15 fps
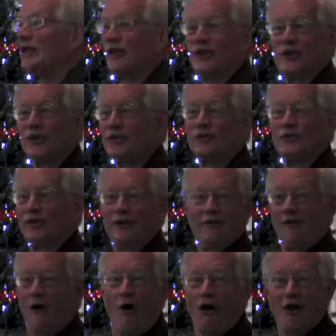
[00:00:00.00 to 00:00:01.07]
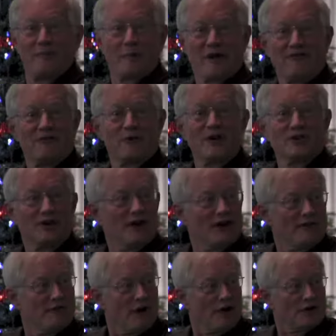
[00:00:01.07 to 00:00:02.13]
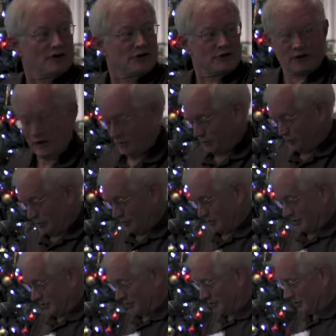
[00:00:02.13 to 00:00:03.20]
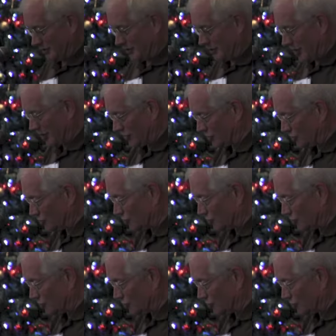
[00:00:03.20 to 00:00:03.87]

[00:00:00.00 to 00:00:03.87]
weekends and all of my free time volunteering with the COSH